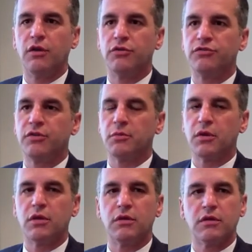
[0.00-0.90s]
Some
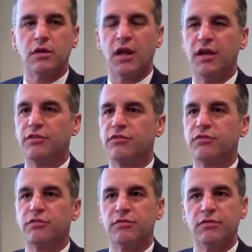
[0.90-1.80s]

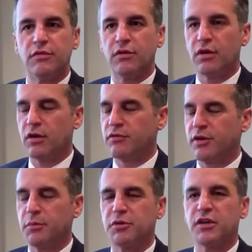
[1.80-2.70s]
clients are
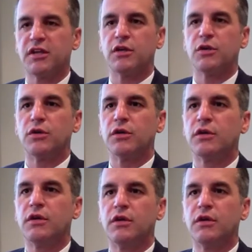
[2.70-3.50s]
very particular